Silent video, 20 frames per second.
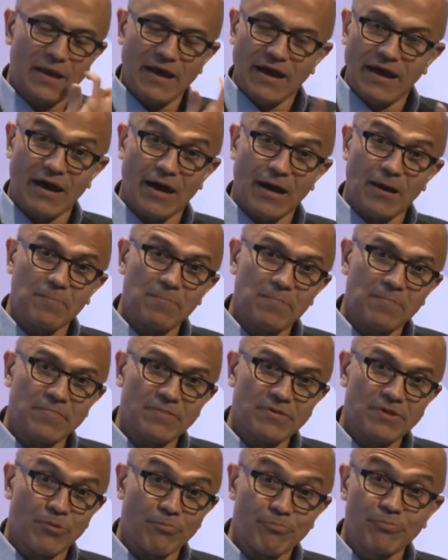
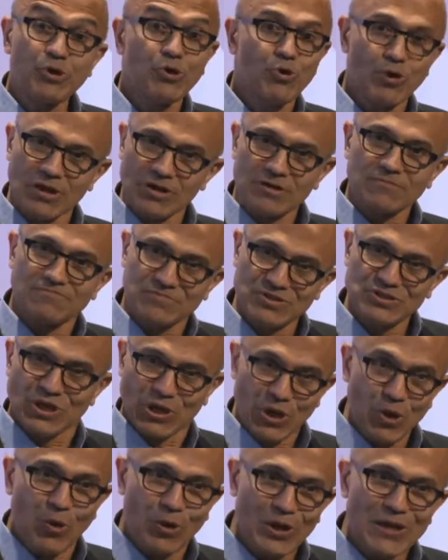Bühler is a
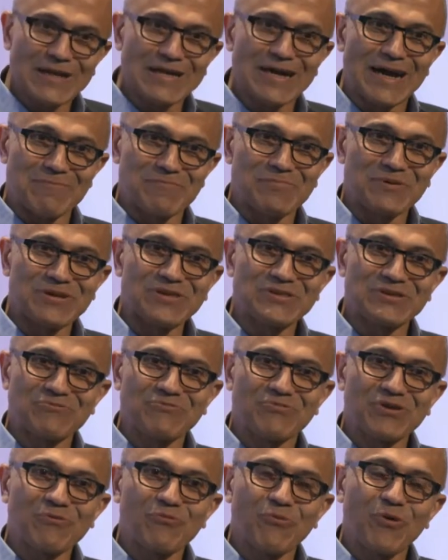local company that
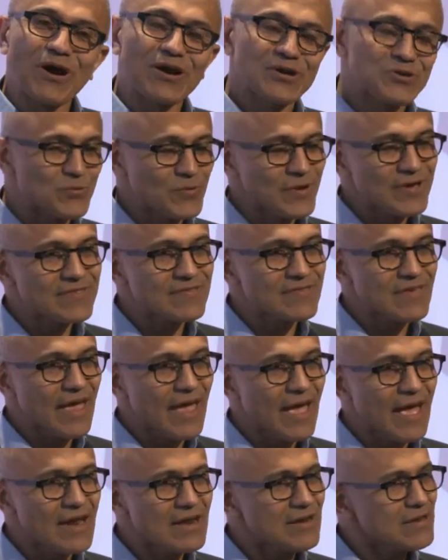we worked with,
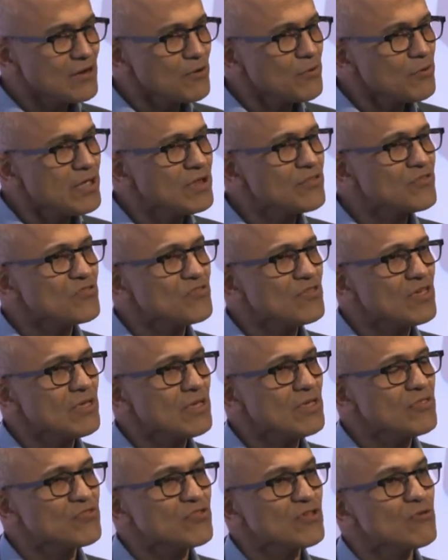and
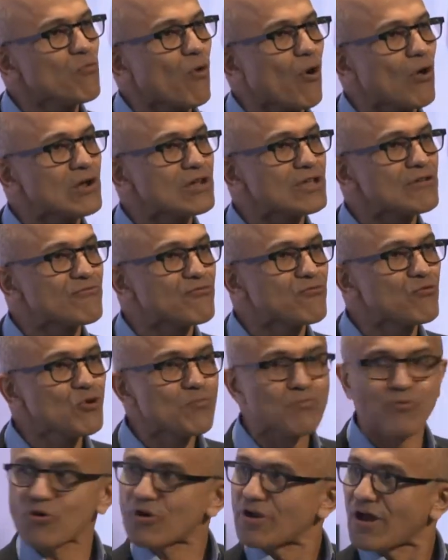it's involved in
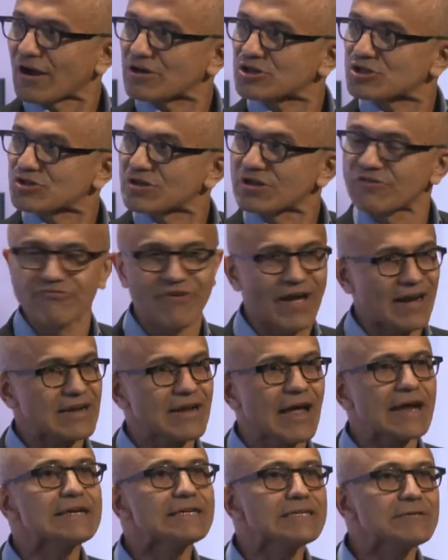food production. In fact,
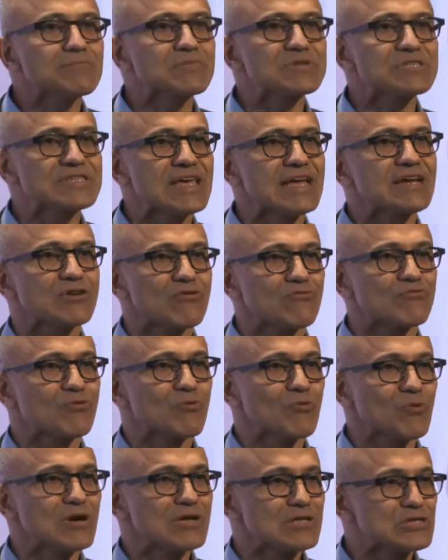90% of the
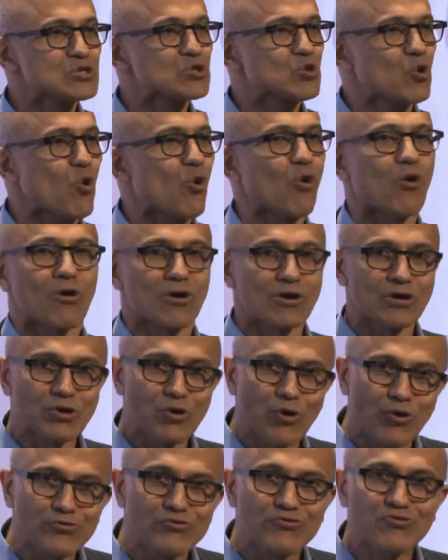world's corn
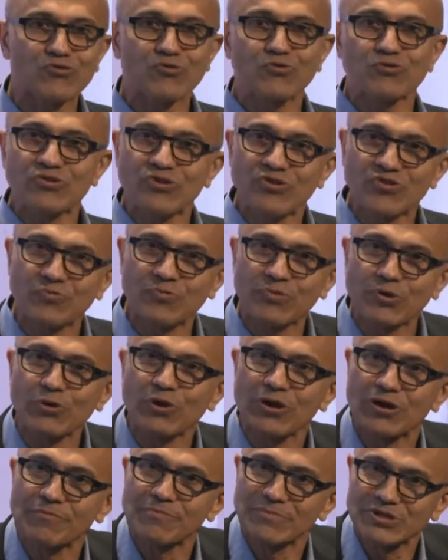goes through these
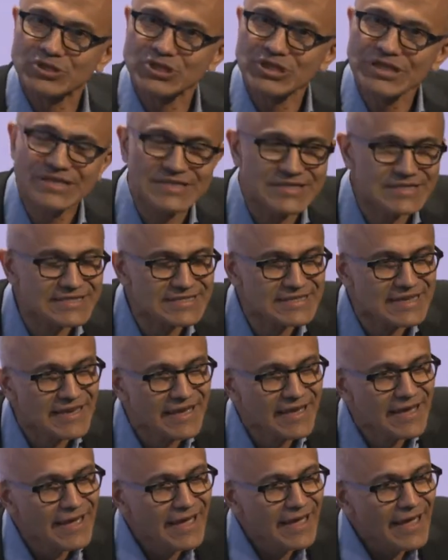Bühler machines.
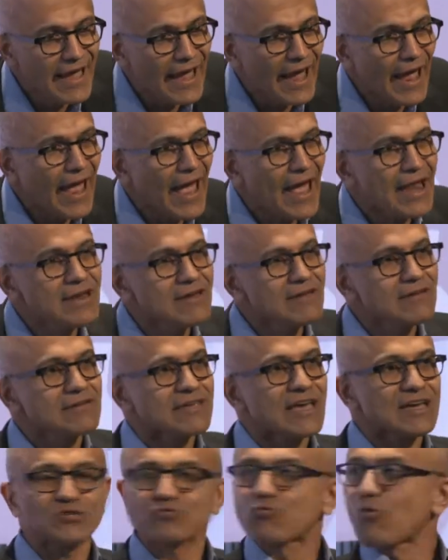And
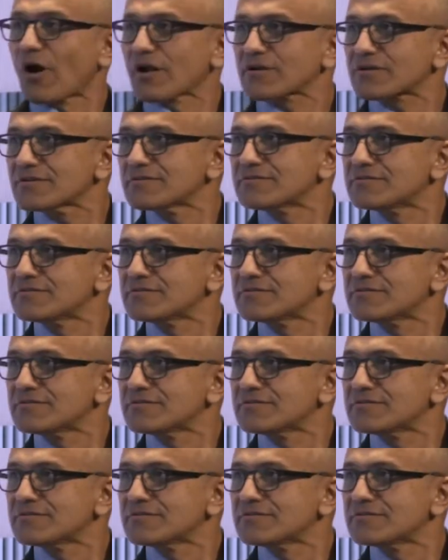guess what?